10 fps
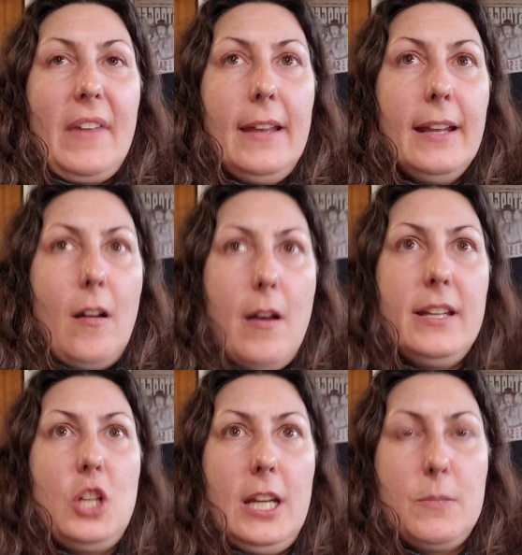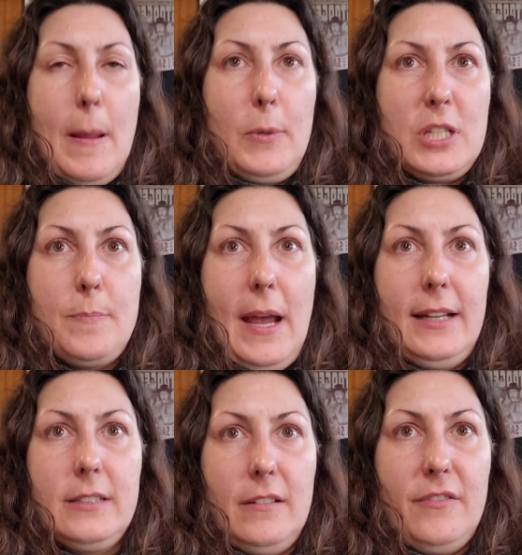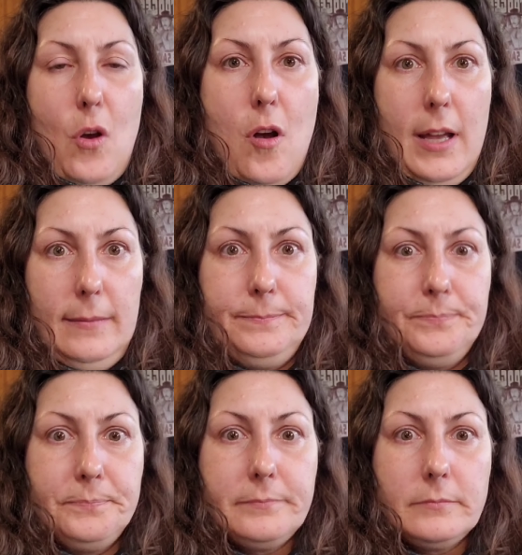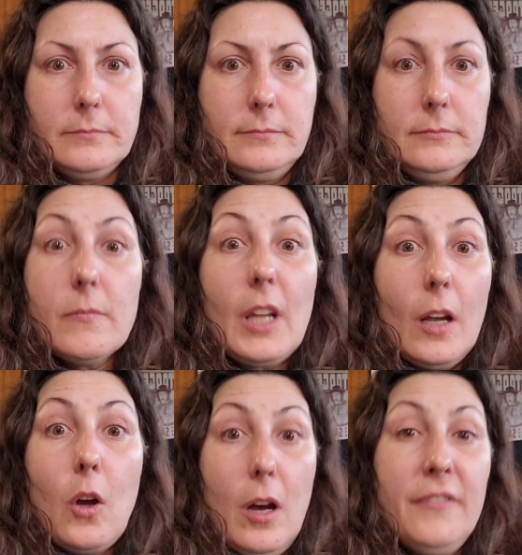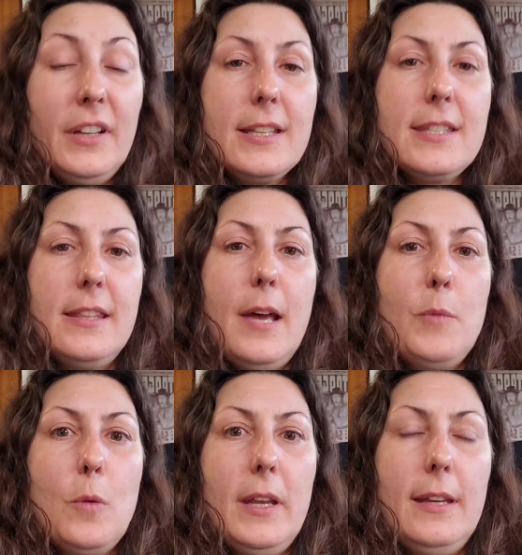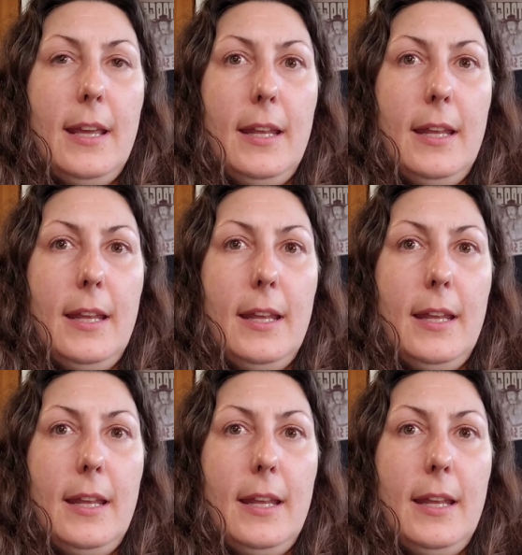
And it kind of changed my perspective on confidence in that moment.